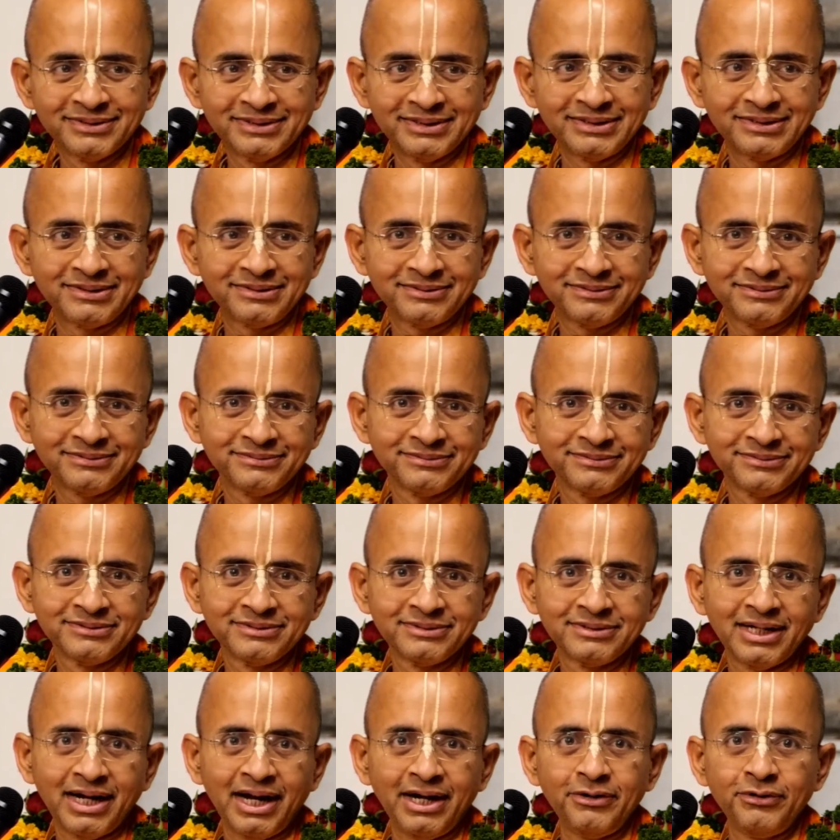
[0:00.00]
you know,
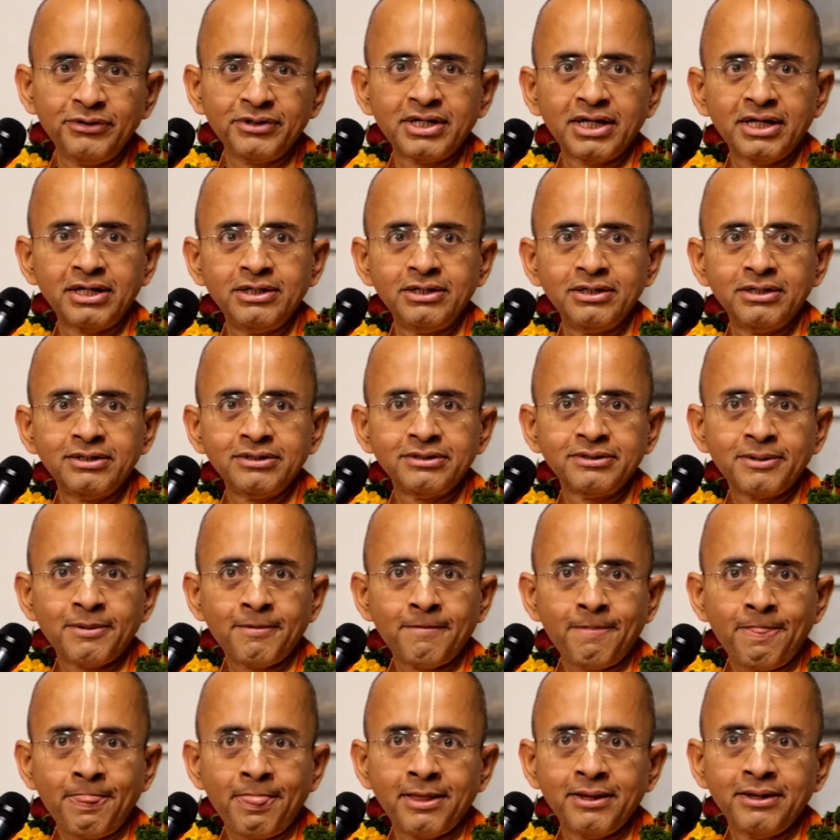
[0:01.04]
and you can,
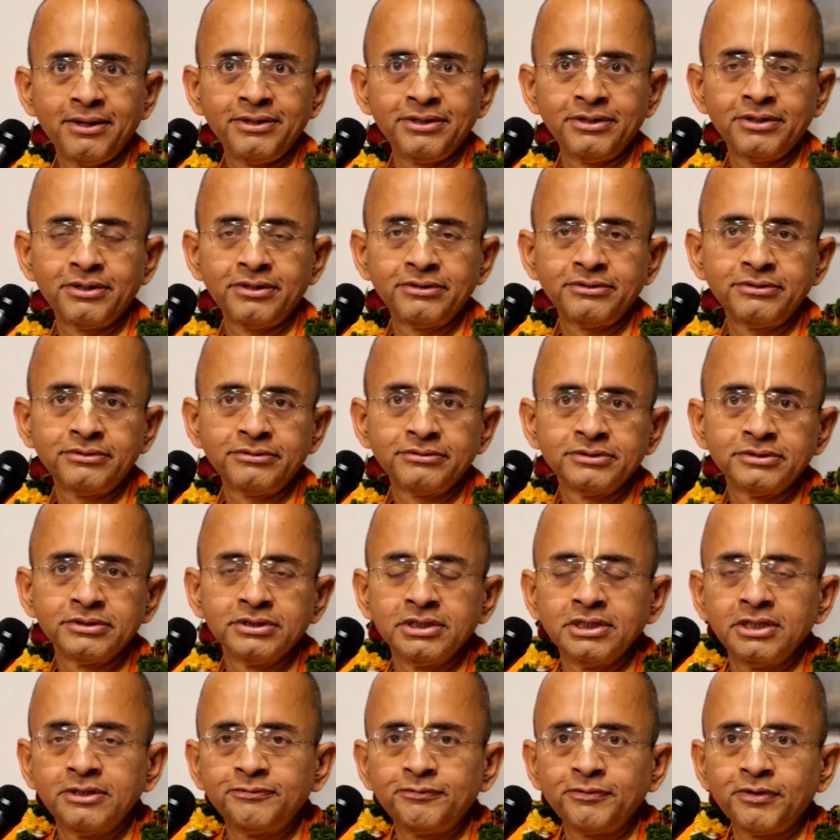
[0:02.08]

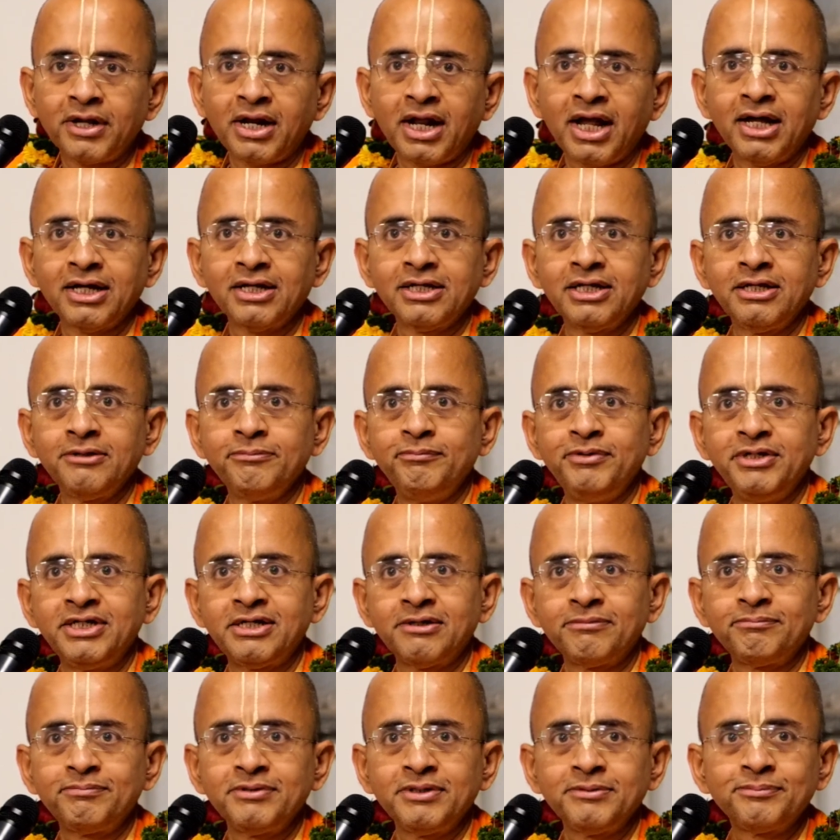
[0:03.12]
if you are angry,
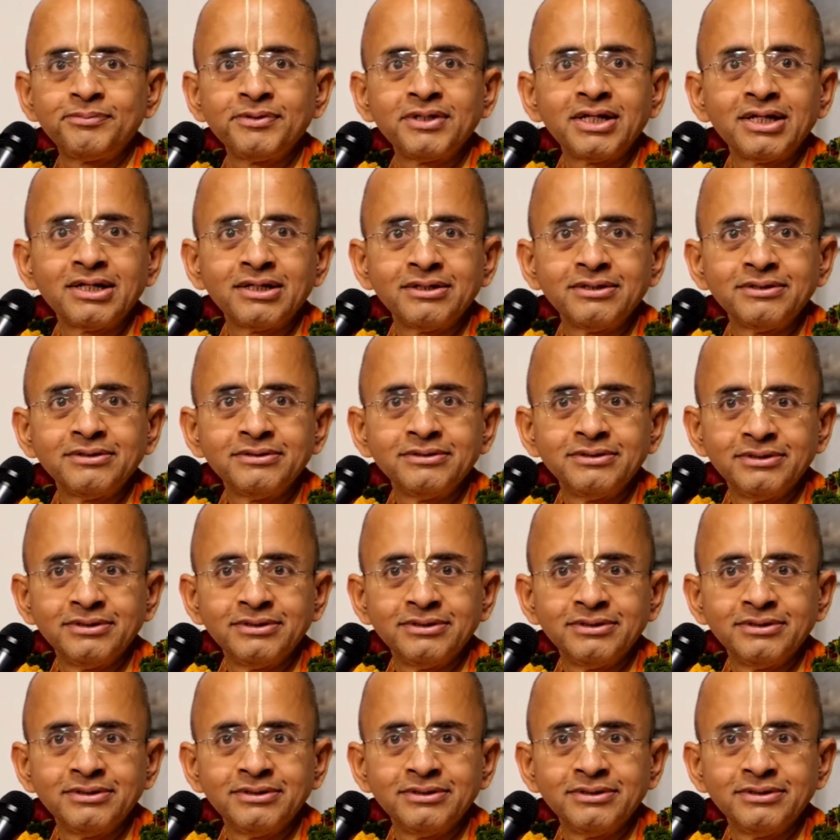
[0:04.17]
beat up people.